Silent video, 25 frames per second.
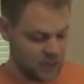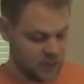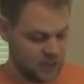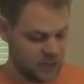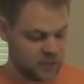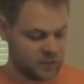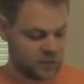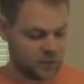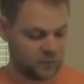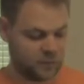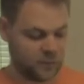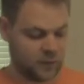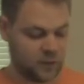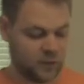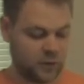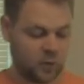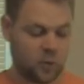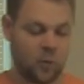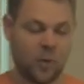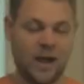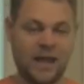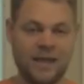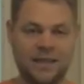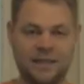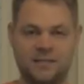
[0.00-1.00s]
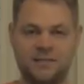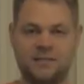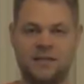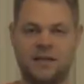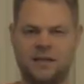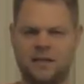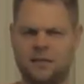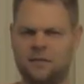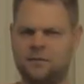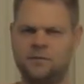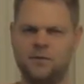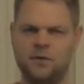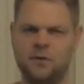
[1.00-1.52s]
So if you're in a quiet setting,
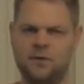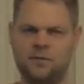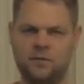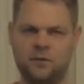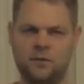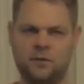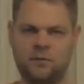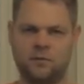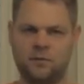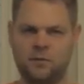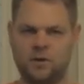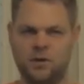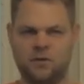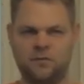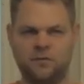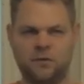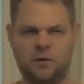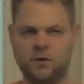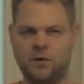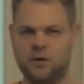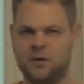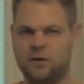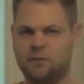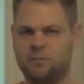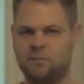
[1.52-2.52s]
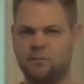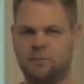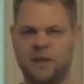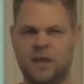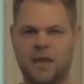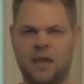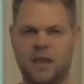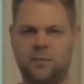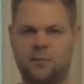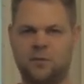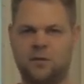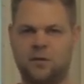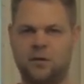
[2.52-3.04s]
if you ever, if you're into
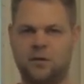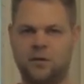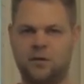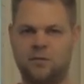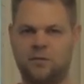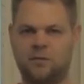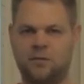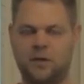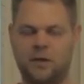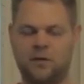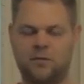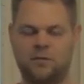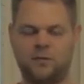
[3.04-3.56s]
camera or